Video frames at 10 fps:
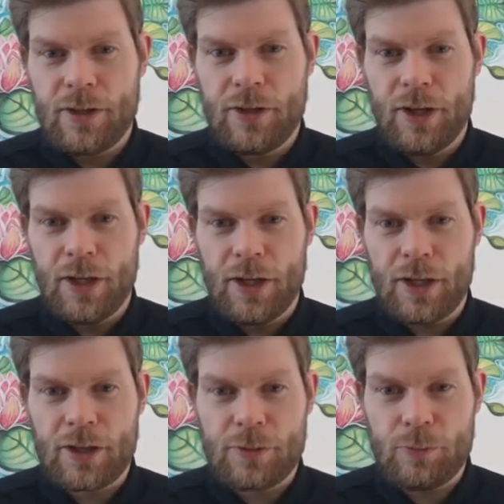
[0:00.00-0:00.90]

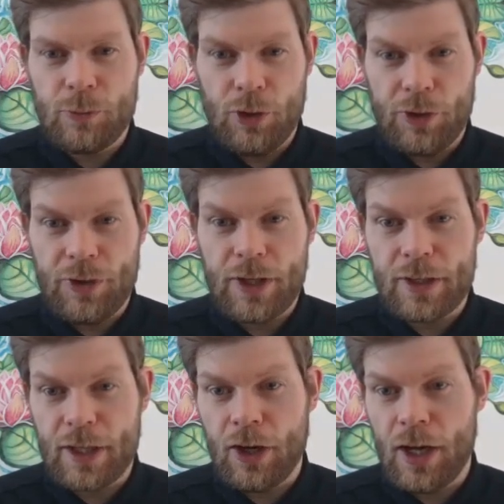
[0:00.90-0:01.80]
the thing
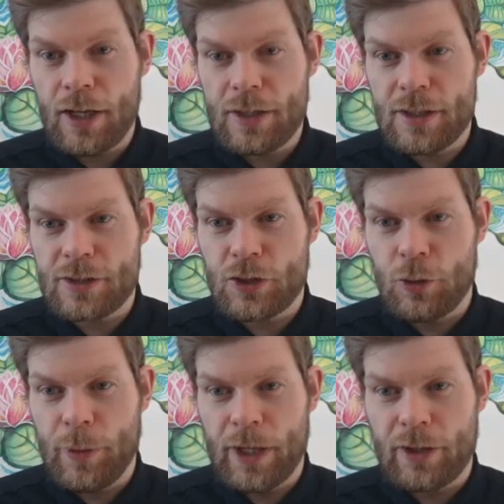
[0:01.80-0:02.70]
they got is
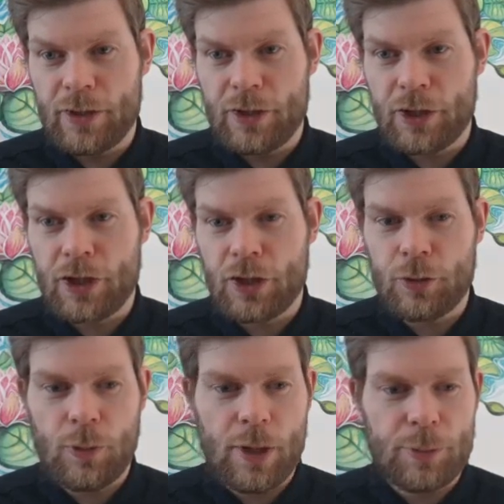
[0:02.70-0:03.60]
no better than your
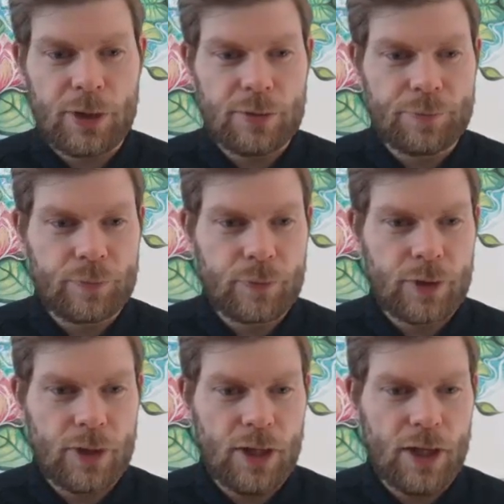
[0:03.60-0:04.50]
current weapon.
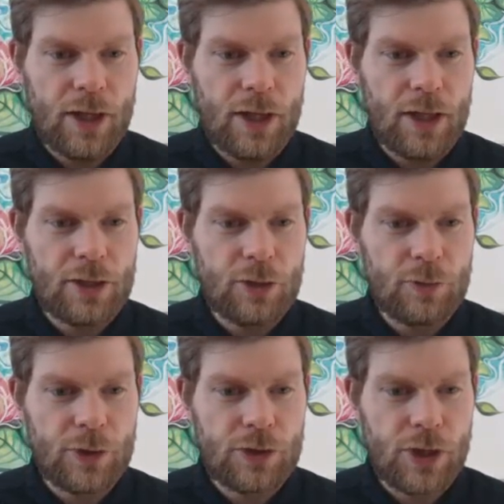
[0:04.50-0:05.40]
I don't
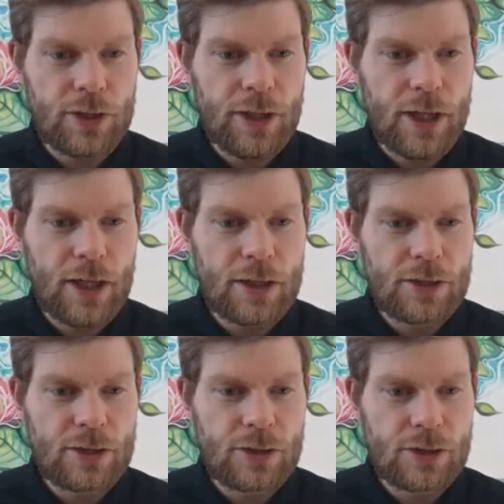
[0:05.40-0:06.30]
know if I tried that.